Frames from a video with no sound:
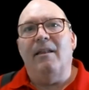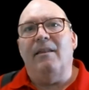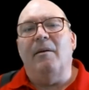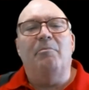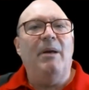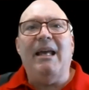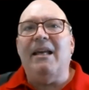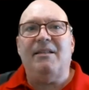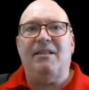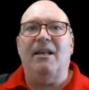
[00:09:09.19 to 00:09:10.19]
The
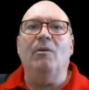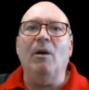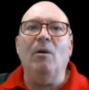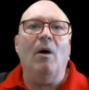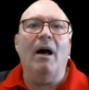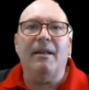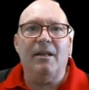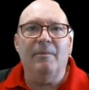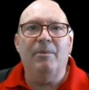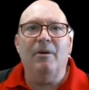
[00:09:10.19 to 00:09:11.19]
biggest thing we want
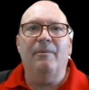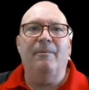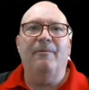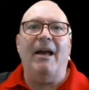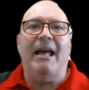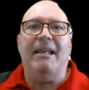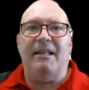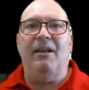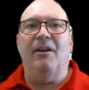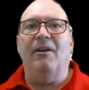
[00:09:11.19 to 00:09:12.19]
to prevent
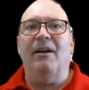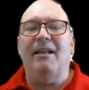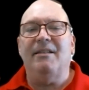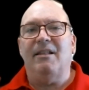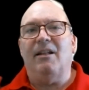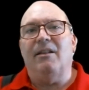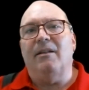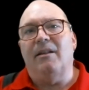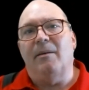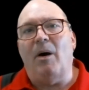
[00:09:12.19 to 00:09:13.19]
here is
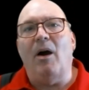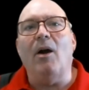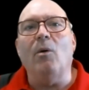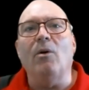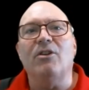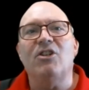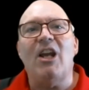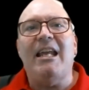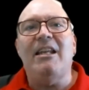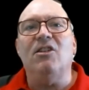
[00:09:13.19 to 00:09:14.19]
the borrower
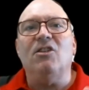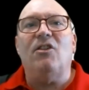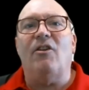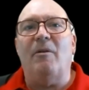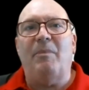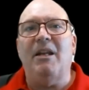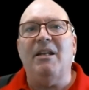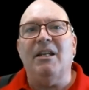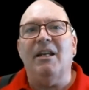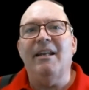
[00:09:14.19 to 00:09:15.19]
changes their
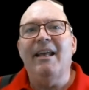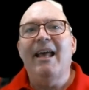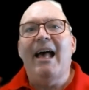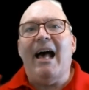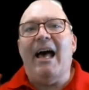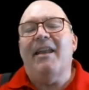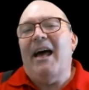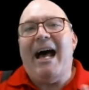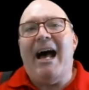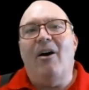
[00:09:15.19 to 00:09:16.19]
opinion on
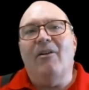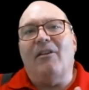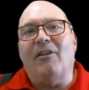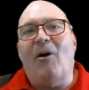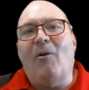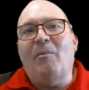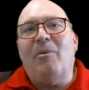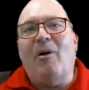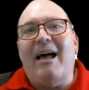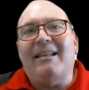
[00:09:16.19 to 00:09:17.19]
how the loan
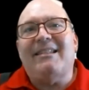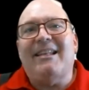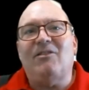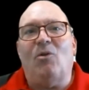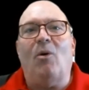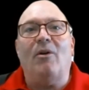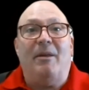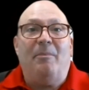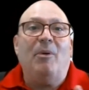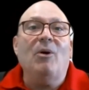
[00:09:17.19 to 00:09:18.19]
process or
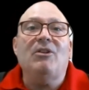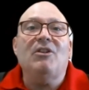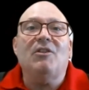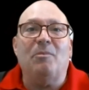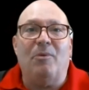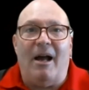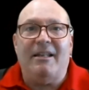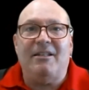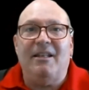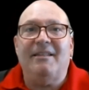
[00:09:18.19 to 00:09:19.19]
the purchase
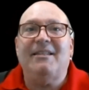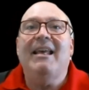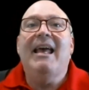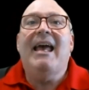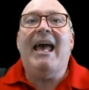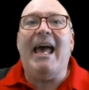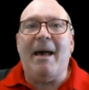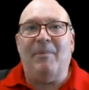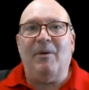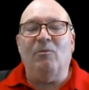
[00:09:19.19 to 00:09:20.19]
process
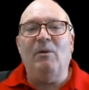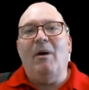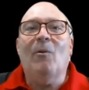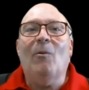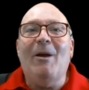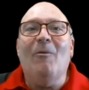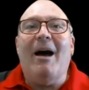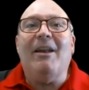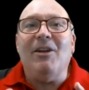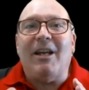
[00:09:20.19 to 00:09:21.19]
happened. We
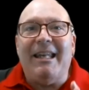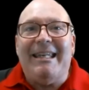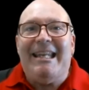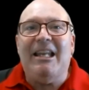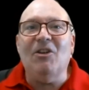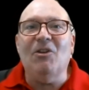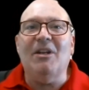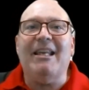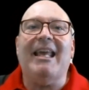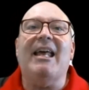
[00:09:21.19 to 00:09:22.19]
want to continue
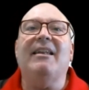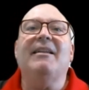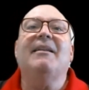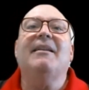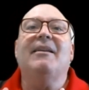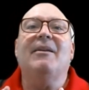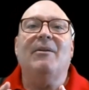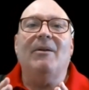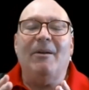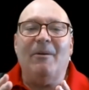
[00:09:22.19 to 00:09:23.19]
to get
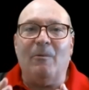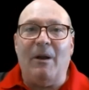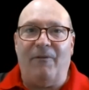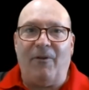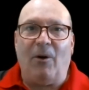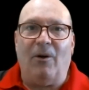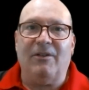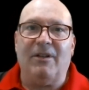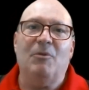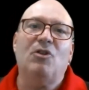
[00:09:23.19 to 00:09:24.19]

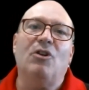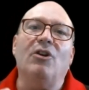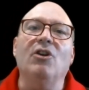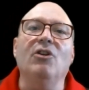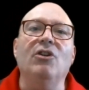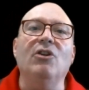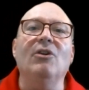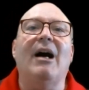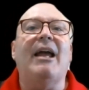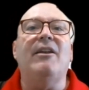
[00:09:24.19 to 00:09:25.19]
referrals. I'm sure you
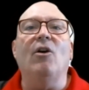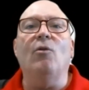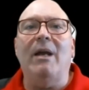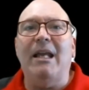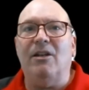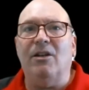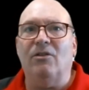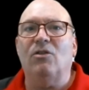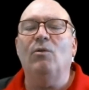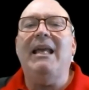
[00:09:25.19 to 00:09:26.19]
do. I know we do.
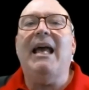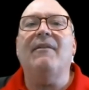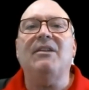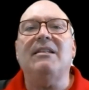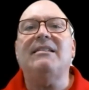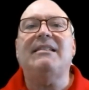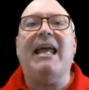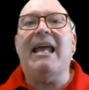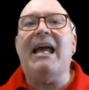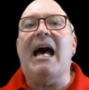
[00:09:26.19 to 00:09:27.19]
So we have to
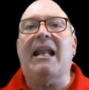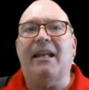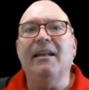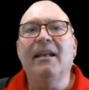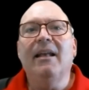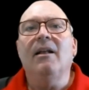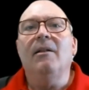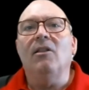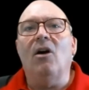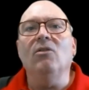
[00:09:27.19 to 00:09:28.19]
stay on it.
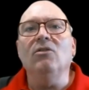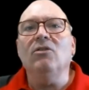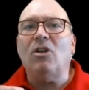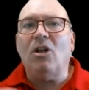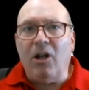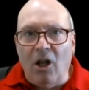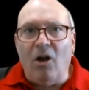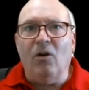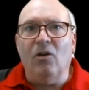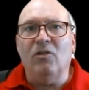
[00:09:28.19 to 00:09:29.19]
Loans
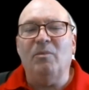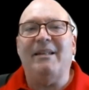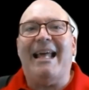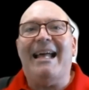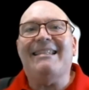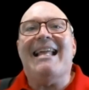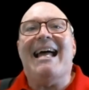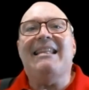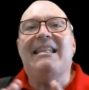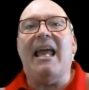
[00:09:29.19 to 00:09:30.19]
close, but that's
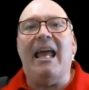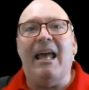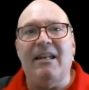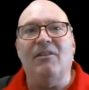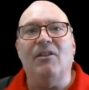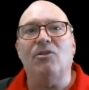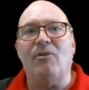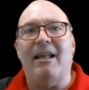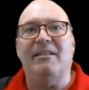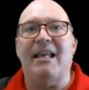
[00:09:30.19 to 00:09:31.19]
not the end of the
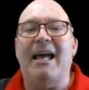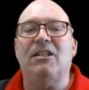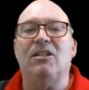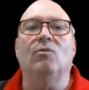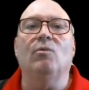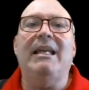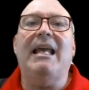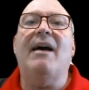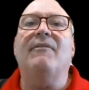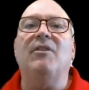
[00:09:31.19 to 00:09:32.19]
transaction. We
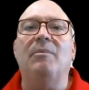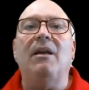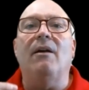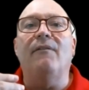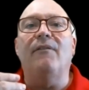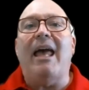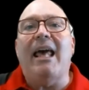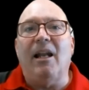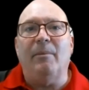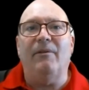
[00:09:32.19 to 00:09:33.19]
have to be
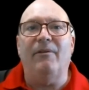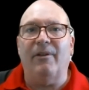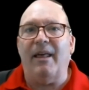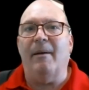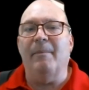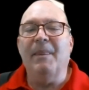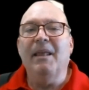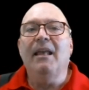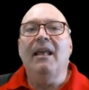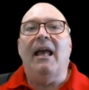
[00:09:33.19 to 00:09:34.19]
available for them.
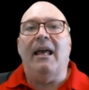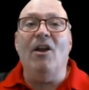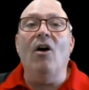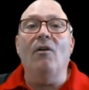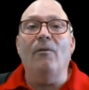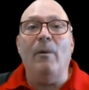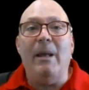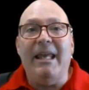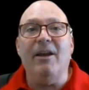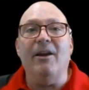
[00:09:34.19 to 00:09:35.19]
And I know
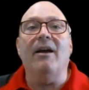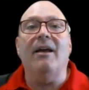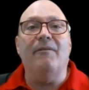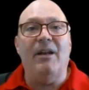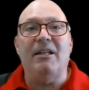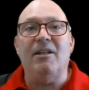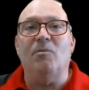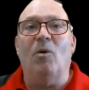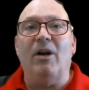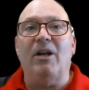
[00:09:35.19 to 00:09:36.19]
we here at Vintage
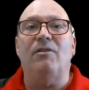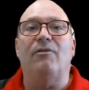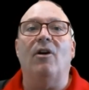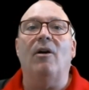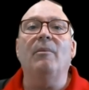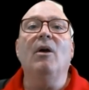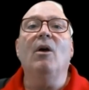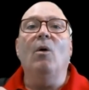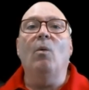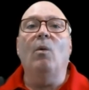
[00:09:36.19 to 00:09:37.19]
Mortgage Firm
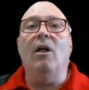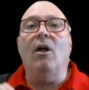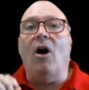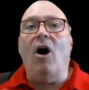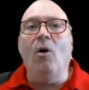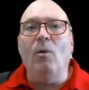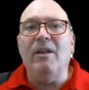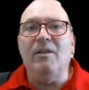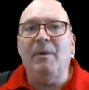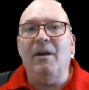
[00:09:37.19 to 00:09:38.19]
will
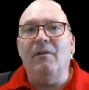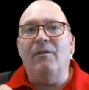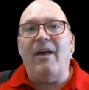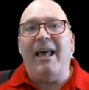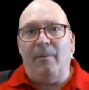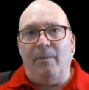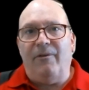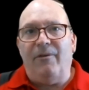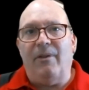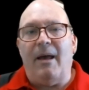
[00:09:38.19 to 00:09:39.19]
always be available
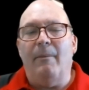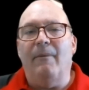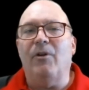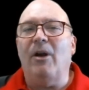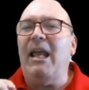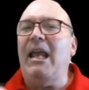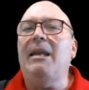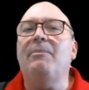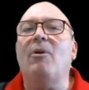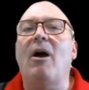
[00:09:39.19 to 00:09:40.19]
for them for
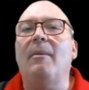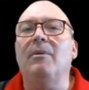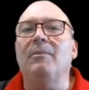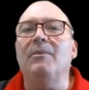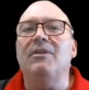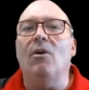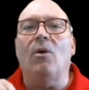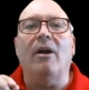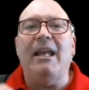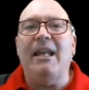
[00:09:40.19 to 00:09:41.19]
any problems
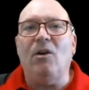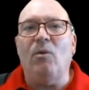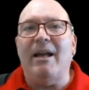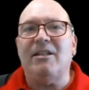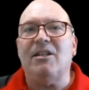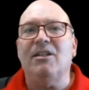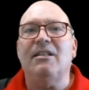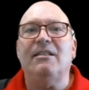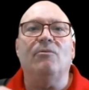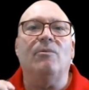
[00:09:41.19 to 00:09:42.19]
or any
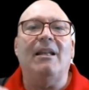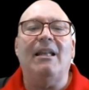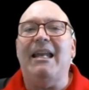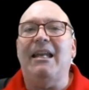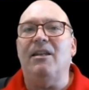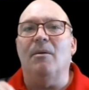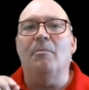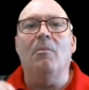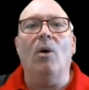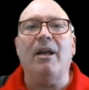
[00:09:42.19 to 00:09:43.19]
questions related to
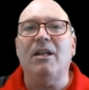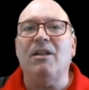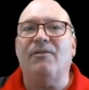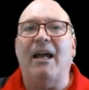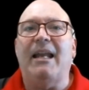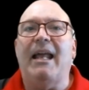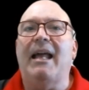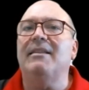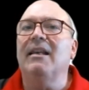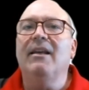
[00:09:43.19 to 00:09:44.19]
mortgage
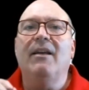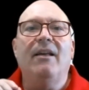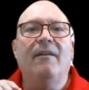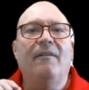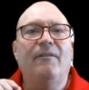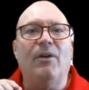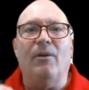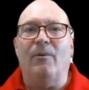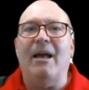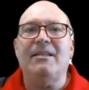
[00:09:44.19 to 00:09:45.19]
finance for
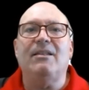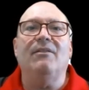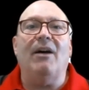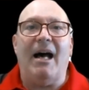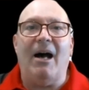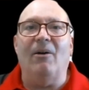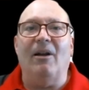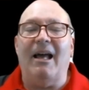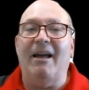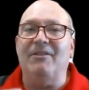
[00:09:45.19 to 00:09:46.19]
the rest of our
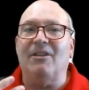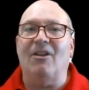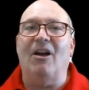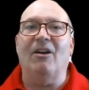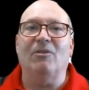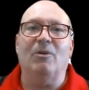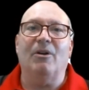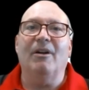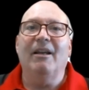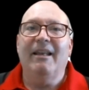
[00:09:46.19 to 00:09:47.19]
lives, as long as
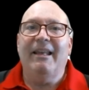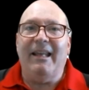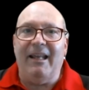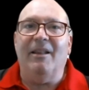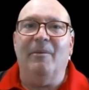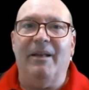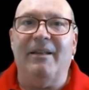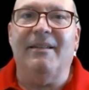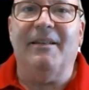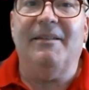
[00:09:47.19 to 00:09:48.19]
we're in the business.